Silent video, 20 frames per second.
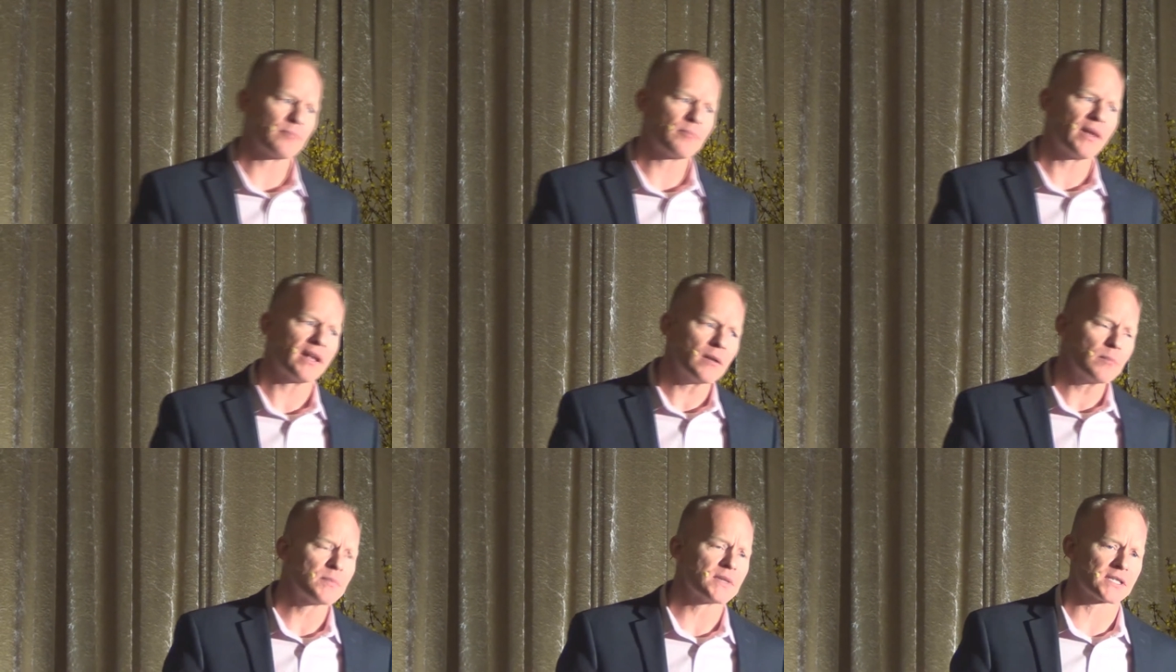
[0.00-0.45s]

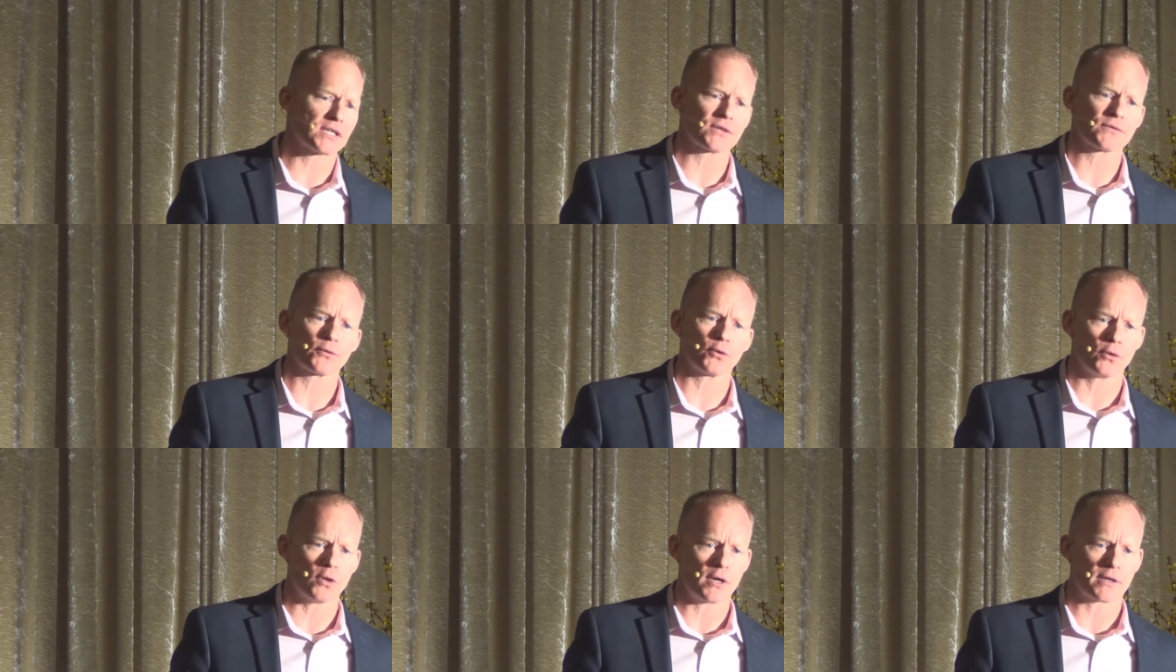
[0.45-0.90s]
I've been in
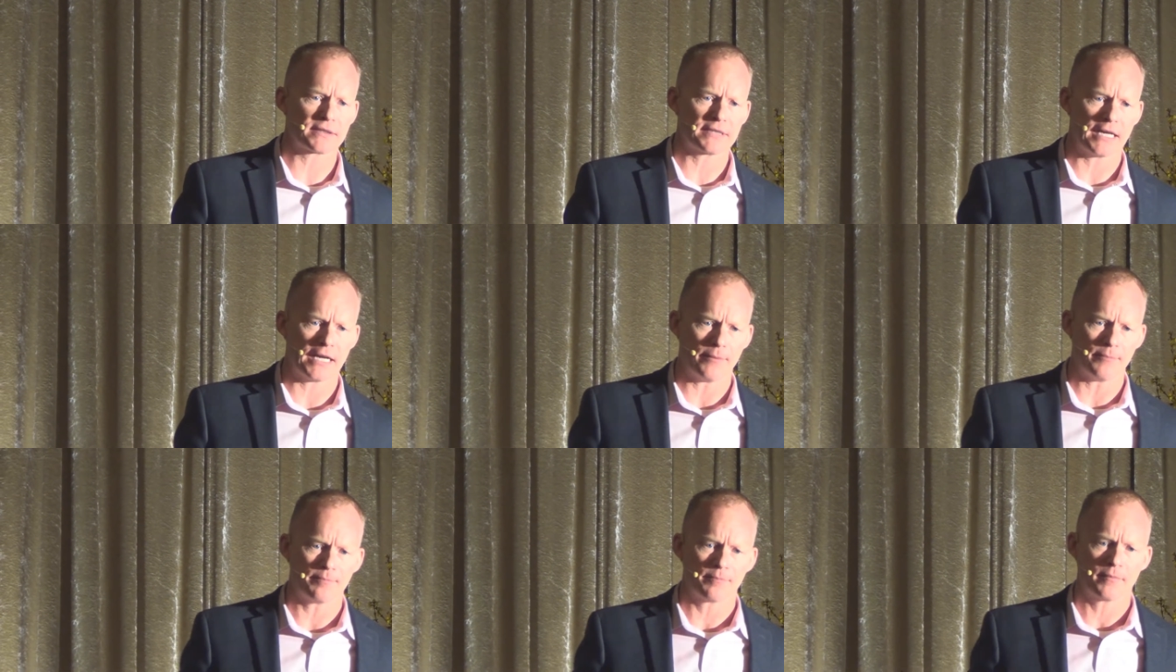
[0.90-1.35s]
business for a long
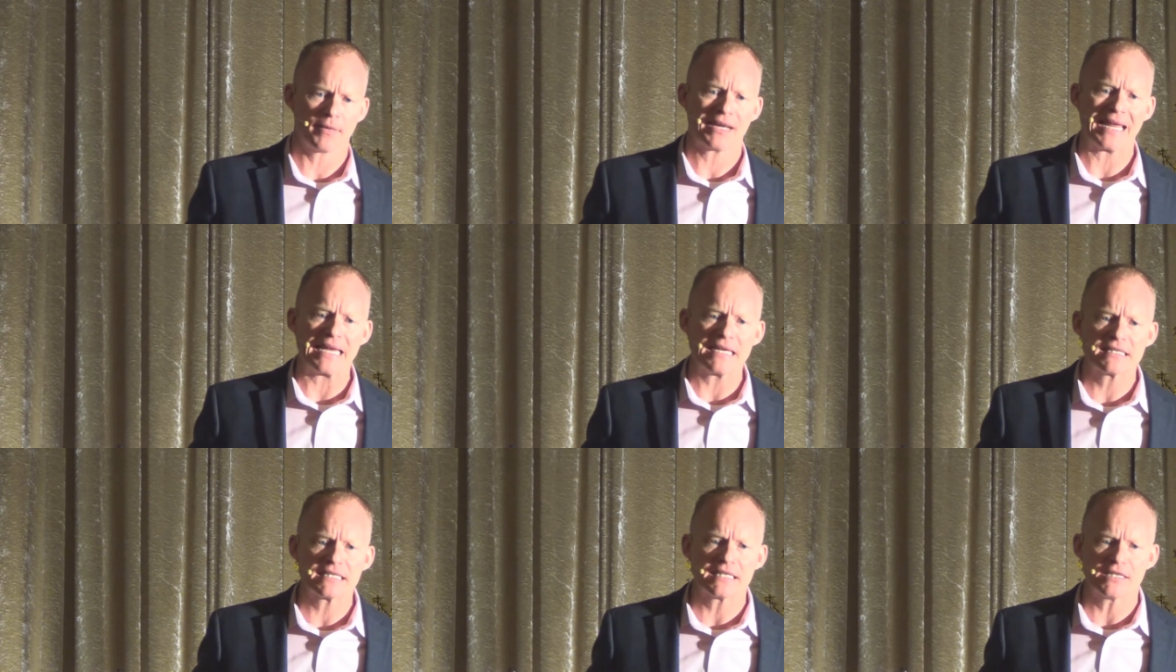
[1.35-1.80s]
time,
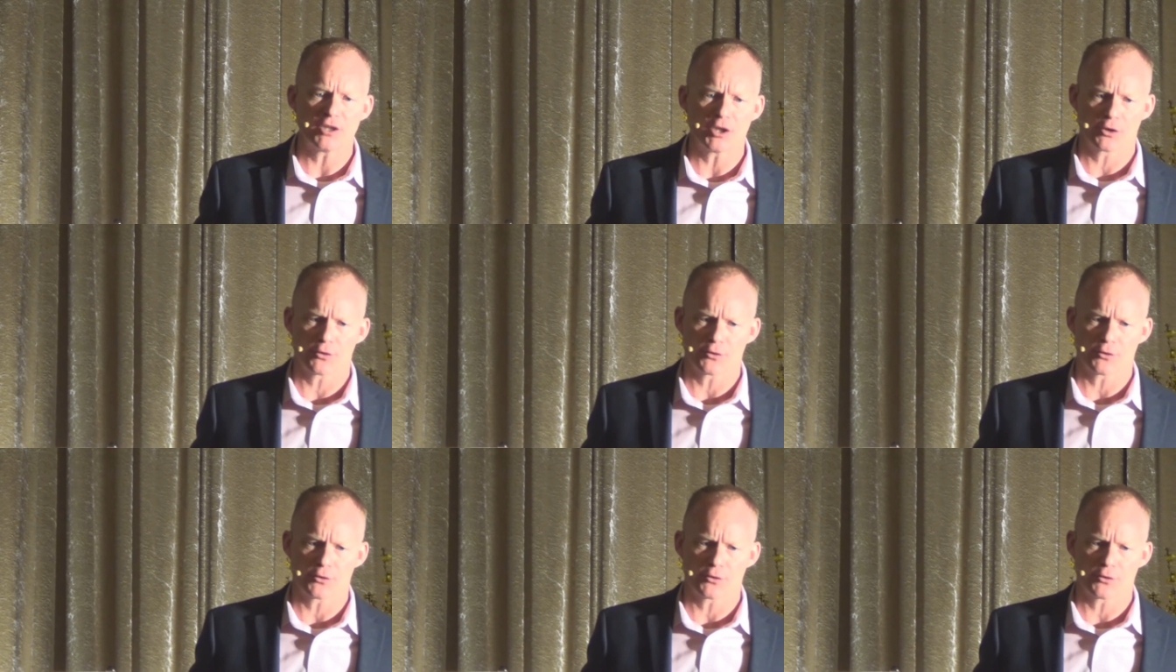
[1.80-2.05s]
about 18